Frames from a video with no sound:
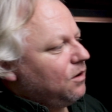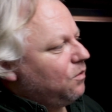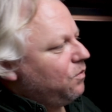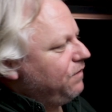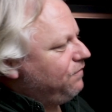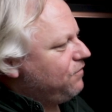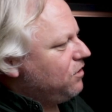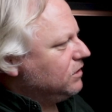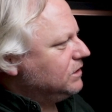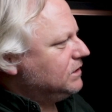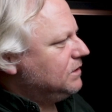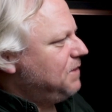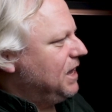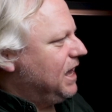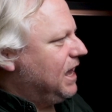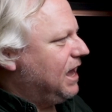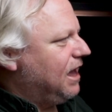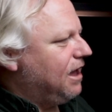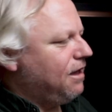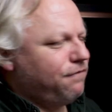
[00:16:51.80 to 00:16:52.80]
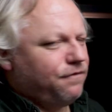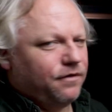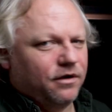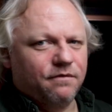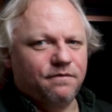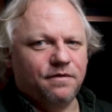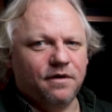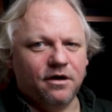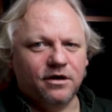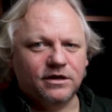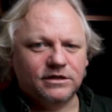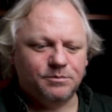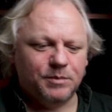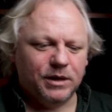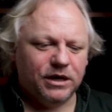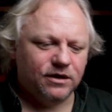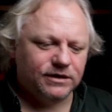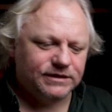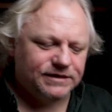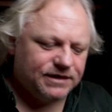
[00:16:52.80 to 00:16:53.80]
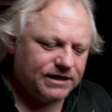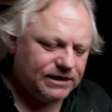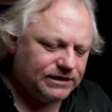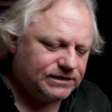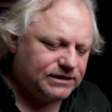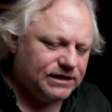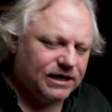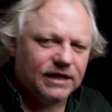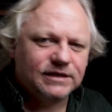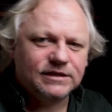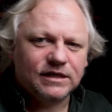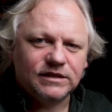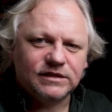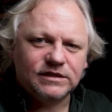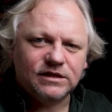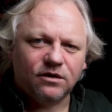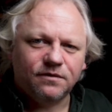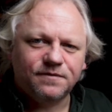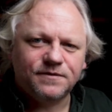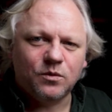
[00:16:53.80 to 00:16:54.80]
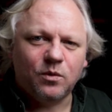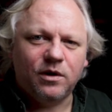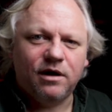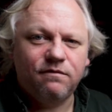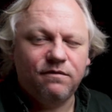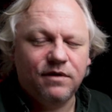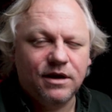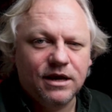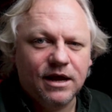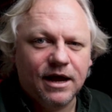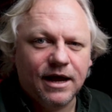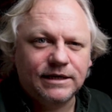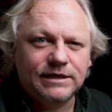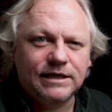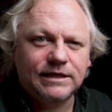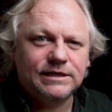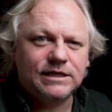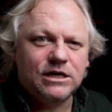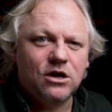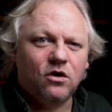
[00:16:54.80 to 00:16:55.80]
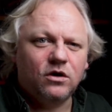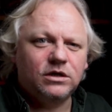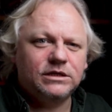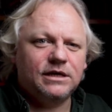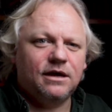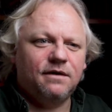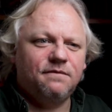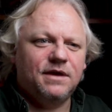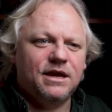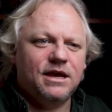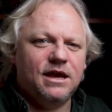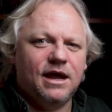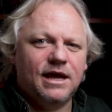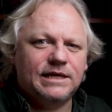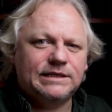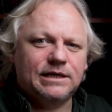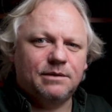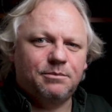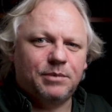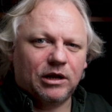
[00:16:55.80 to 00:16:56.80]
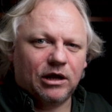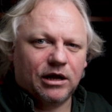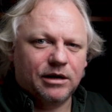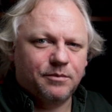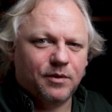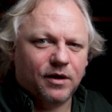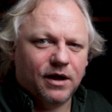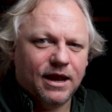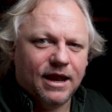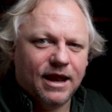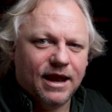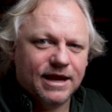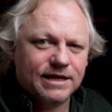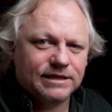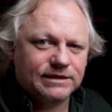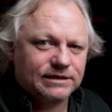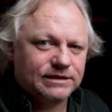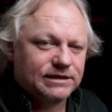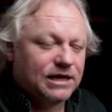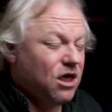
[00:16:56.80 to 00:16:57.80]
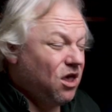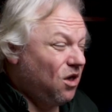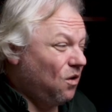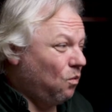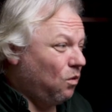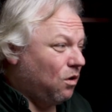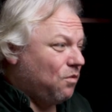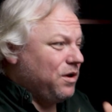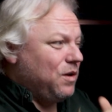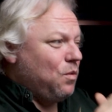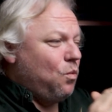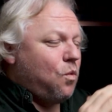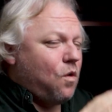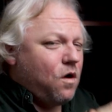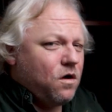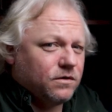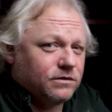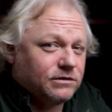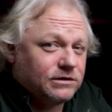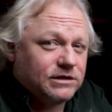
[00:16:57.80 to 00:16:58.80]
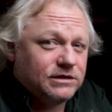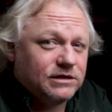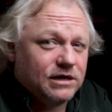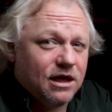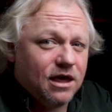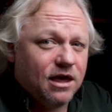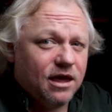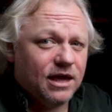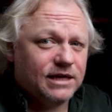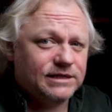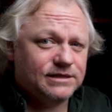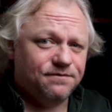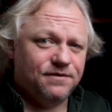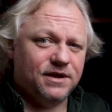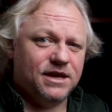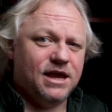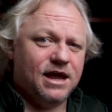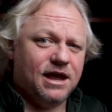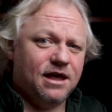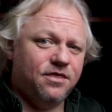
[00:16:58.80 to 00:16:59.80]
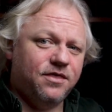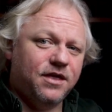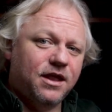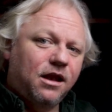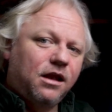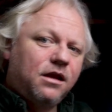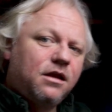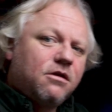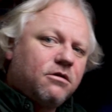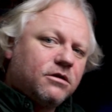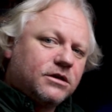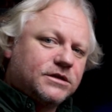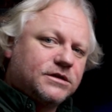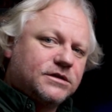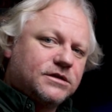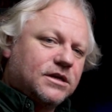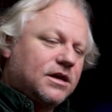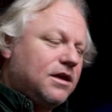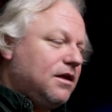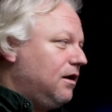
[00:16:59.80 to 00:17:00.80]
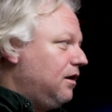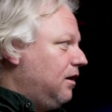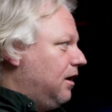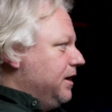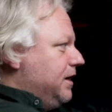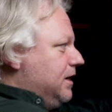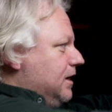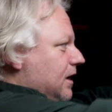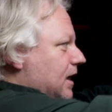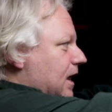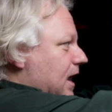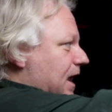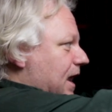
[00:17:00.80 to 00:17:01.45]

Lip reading: We've got to be careful of those because this is a software vignette. It's not a vignette applied by a lens. What we want is a vignette that looks like a